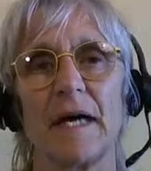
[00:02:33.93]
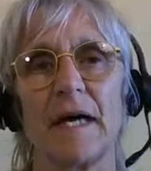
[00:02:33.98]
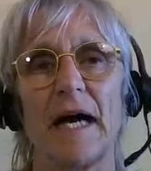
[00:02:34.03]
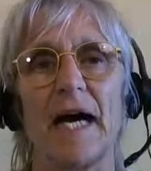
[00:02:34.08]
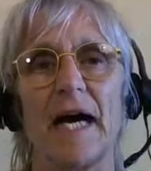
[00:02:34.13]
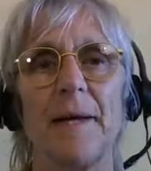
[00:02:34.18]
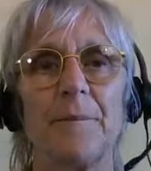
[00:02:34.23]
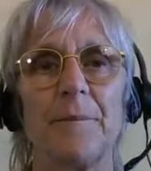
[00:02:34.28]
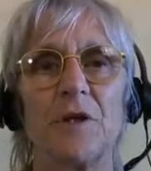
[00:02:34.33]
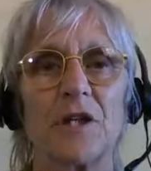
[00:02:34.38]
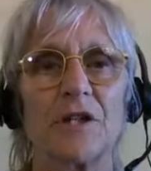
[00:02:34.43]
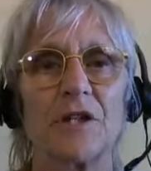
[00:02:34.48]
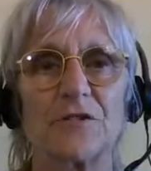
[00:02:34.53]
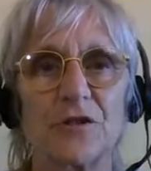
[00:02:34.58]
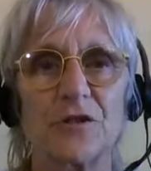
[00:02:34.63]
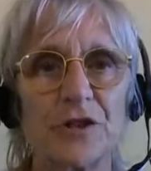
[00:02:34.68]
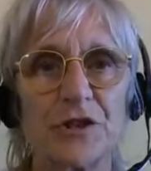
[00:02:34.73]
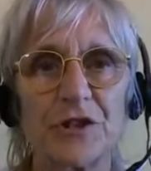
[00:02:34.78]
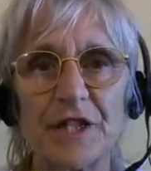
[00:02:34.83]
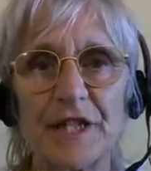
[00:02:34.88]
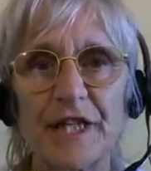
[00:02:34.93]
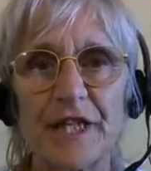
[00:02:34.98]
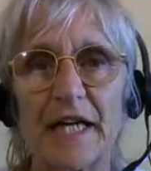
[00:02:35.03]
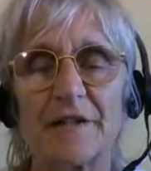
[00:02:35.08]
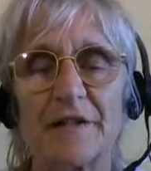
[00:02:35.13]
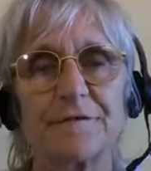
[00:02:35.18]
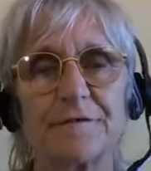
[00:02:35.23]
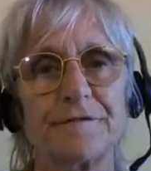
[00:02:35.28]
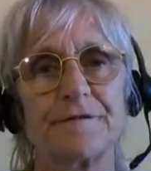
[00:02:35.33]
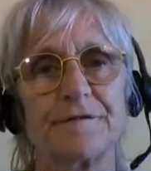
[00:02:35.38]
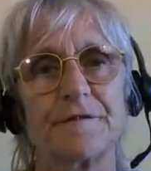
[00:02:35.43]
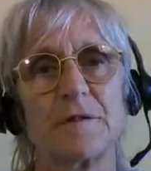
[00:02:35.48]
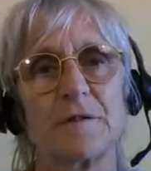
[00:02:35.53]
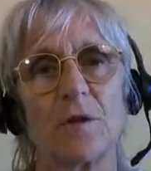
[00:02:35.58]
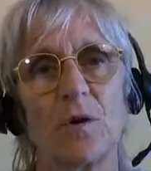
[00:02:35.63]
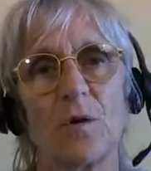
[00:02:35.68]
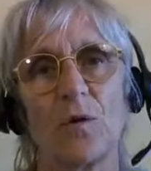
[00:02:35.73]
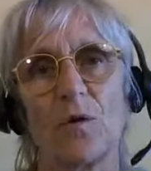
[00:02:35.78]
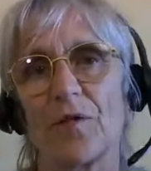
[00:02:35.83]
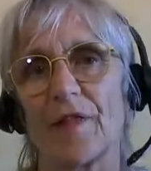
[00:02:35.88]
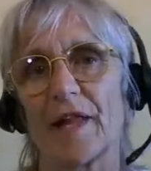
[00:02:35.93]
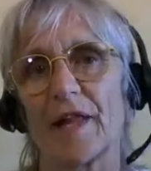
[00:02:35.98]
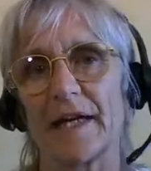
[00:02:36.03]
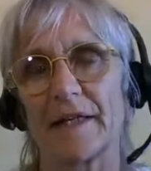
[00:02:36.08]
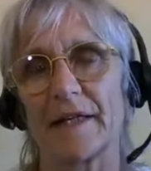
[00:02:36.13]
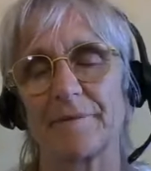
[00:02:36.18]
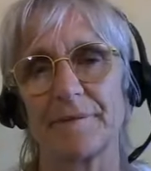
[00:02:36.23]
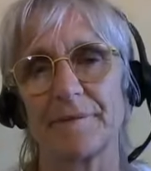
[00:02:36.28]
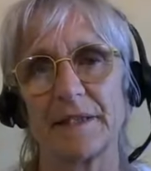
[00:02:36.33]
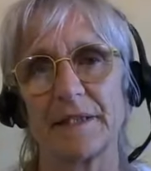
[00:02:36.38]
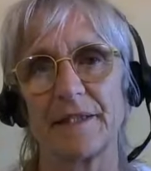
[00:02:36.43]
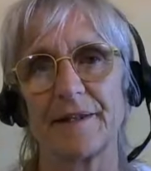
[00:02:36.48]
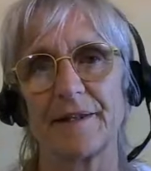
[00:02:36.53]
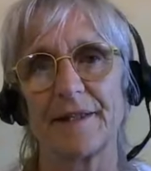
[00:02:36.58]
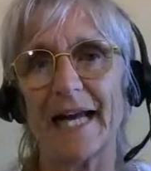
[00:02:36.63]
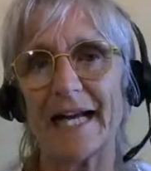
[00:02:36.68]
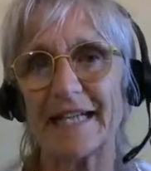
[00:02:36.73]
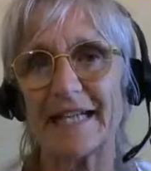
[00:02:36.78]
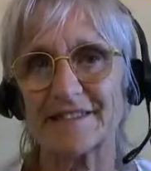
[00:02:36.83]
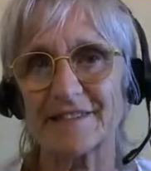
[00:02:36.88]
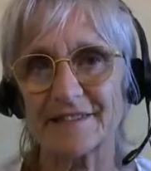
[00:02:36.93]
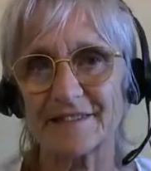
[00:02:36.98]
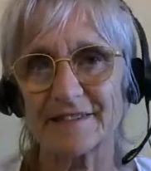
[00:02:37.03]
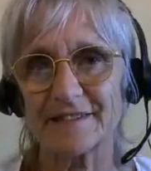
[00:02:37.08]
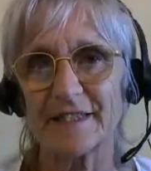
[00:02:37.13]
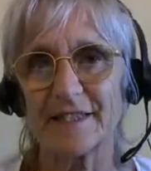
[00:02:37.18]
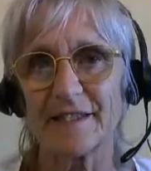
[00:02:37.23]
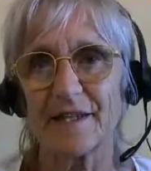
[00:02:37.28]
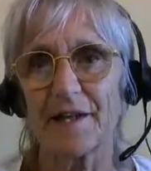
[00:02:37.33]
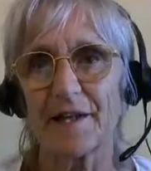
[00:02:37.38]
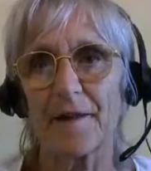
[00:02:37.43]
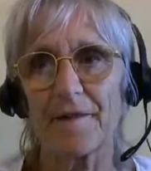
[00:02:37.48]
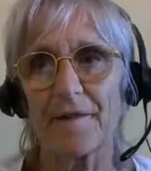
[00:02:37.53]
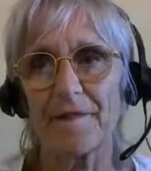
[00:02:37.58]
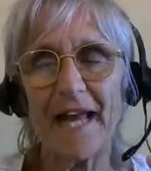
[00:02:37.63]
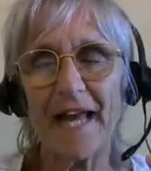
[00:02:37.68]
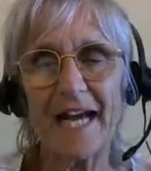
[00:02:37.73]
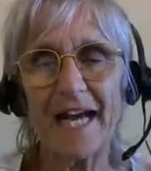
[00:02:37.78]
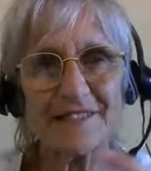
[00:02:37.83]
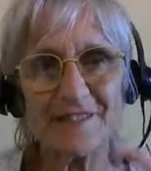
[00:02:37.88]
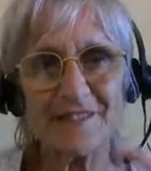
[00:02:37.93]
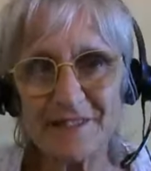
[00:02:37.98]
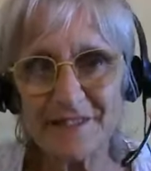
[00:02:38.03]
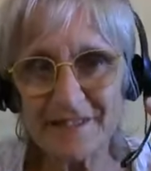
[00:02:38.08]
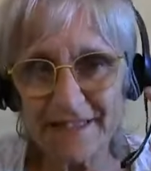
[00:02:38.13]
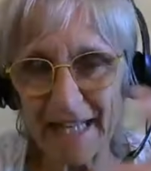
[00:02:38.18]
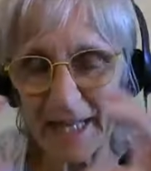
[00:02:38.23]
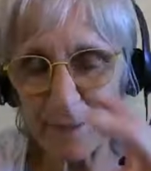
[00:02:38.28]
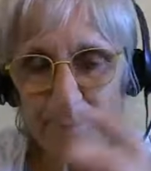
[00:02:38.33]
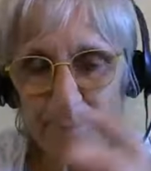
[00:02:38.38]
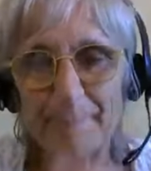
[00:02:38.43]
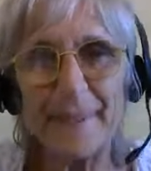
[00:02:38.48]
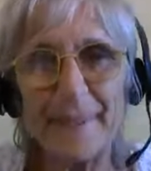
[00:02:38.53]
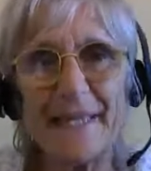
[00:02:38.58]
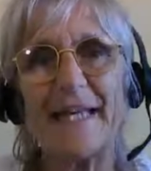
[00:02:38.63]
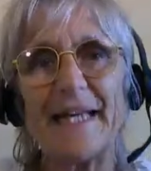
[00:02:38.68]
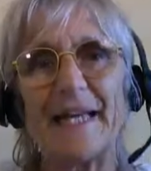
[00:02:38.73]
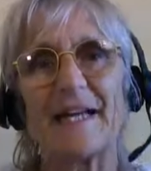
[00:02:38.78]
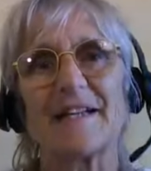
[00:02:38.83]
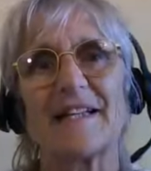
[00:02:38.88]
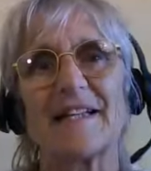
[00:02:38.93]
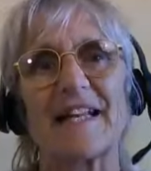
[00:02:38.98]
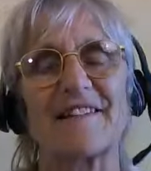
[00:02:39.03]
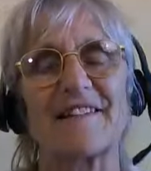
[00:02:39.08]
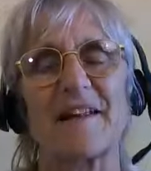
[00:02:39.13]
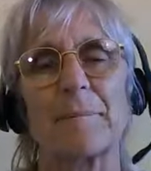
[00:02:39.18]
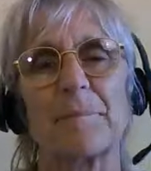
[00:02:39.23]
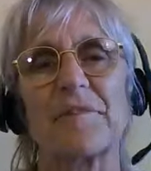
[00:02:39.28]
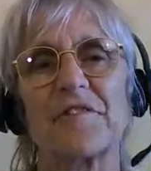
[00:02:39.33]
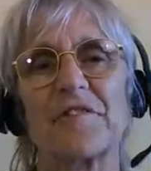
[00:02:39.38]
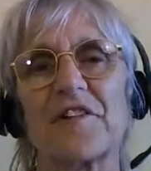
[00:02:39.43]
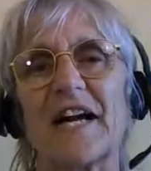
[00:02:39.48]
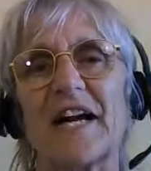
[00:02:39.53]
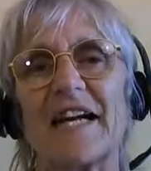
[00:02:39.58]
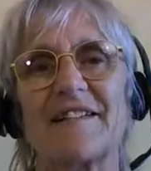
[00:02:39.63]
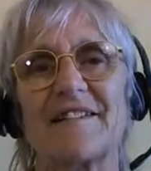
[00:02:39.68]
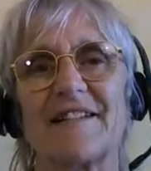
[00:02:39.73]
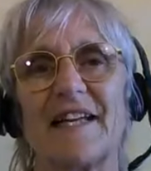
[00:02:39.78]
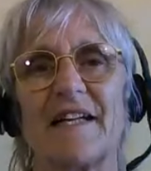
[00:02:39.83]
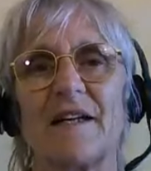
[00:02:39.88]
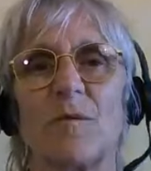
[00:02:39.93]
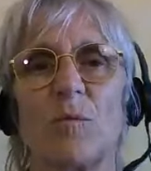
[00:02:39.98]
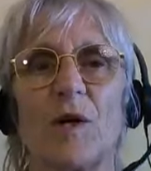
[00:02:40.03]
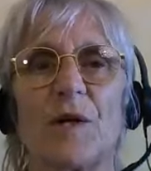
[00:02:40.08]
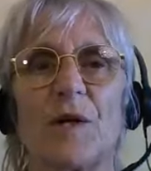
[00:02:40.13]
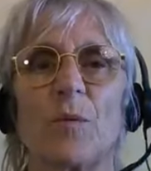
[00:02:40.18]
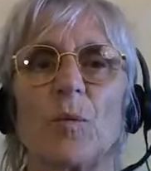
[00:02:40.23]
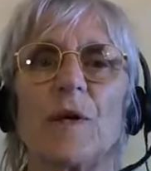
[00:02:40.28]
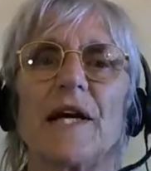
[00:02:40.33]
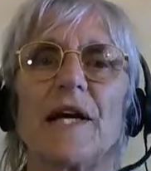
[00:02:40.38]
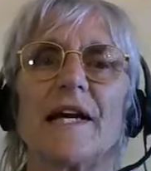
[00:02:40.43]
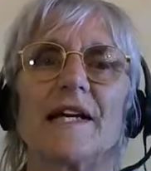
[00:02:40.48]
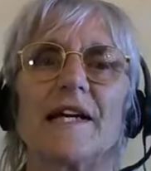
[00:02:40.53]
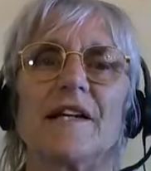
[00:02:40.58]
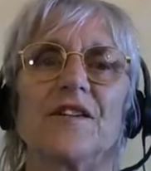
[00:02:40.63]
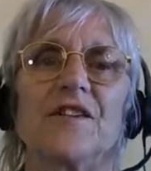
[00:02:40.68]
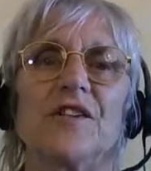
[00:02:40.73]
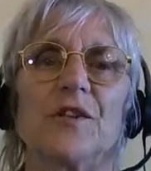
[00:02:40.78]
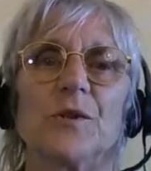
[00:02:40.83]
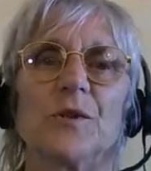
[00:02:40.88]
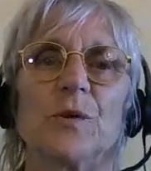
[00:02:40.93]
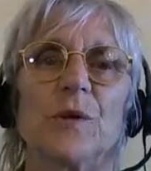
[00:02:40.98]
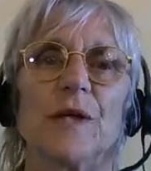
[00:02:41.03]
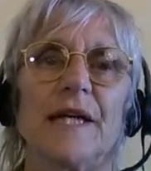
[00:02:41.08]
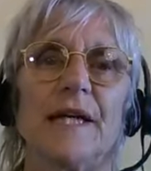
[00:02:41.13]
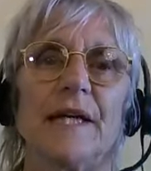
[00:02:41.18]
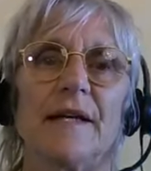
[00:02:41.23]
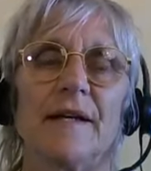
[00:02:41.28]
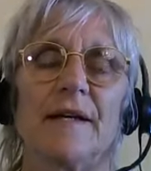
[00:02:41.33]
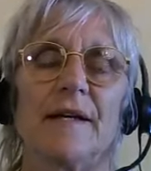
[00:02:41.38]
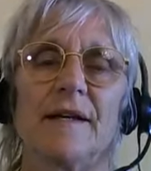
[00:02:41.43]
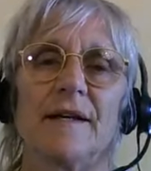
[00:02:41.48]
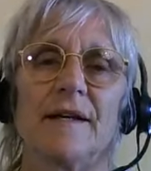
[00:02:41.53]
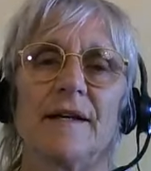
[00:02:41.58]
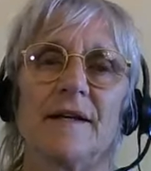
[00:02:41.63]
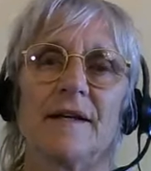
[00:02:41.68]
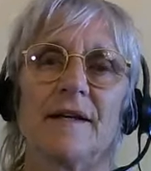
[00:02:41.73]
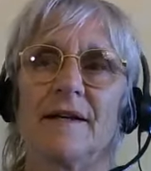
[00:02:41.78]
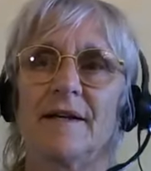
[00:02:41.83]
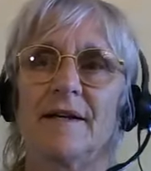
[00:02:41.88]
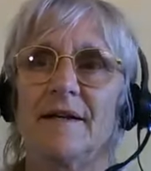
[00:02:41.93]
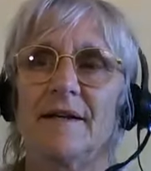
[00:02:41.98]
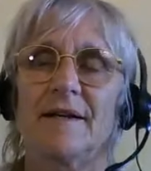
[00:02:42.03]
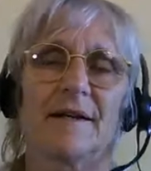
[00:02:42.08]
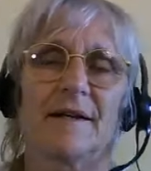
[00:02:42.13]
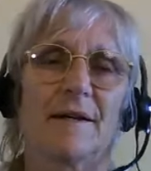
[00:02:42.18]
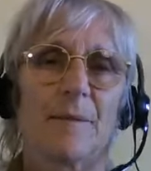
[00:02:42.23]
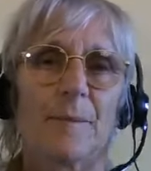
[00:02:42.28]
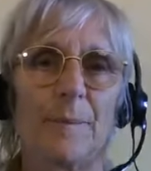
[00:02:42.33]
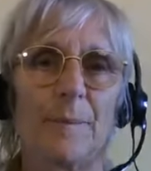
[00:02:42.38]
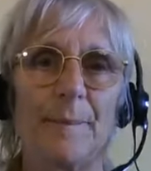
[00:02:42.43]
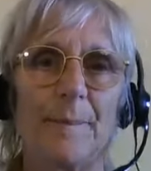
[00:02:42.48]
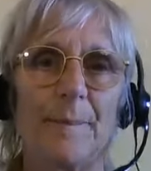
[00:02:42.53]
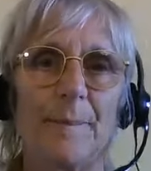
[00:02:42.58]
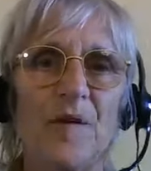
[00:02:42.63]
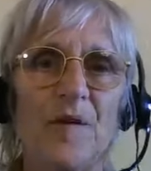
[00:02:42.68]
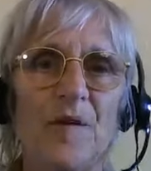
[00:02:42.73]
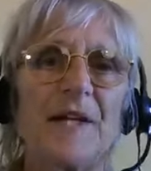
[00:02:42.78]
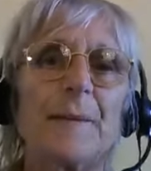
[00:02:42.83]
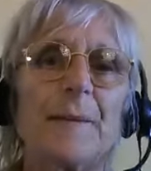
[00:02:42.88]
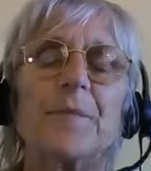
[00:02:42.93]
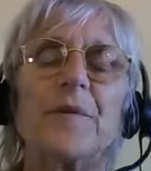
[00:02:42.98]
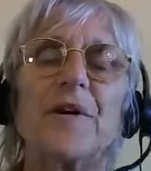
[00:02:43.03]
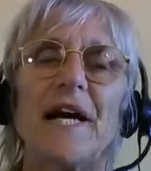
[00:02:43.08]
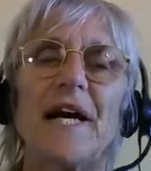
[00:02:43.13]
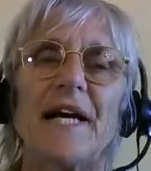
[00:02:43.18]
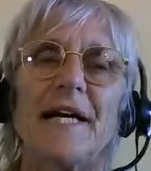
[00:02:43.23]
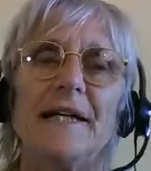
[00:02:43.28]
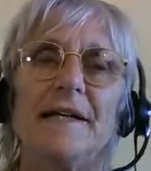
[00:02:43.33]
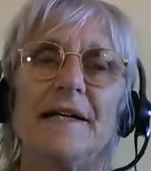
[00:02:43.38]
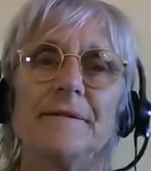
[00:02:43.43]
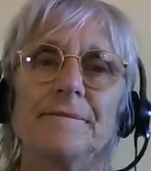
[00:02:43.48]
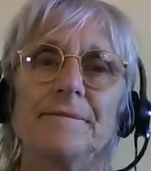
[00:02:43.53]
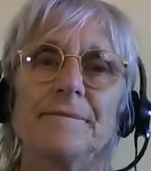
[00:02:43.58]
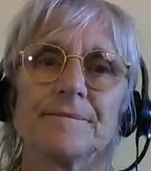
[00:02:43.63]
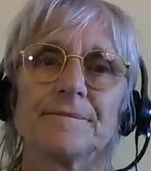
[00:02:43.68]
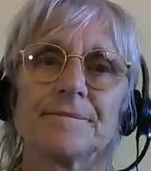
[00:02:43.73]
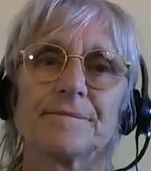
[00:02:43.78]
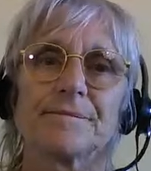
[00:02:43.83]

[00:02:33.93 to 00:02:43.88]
I'm not good enough, all that. That's that's that meaning, that's abstracting what we can do in with the brain.